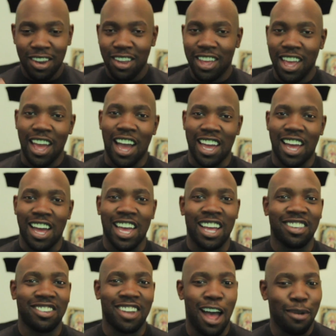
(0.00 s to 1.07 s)
Okay, I
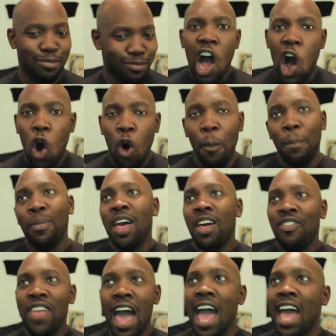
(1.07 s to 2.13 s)
gotta stop. I hope
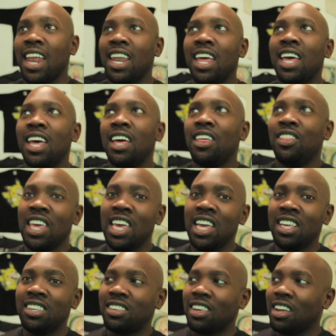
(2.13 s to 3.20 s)
that
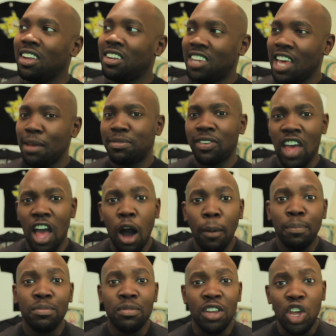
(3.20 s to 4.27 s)
these tips have
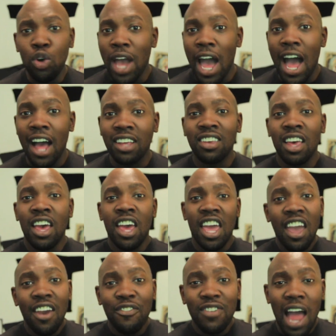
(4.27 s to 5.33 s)
helped you guys,
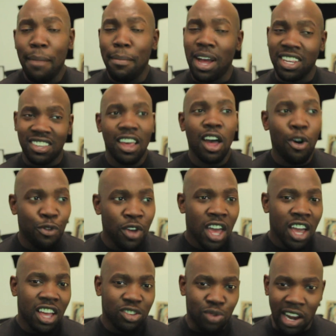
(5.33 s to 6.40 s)
if not myself,
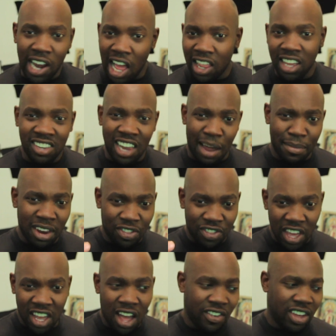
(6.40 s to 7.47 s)
because right now, like I said, I'm in the
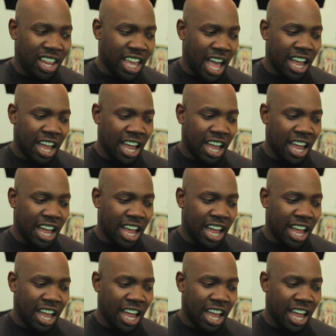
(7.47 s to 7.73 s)
thick of it.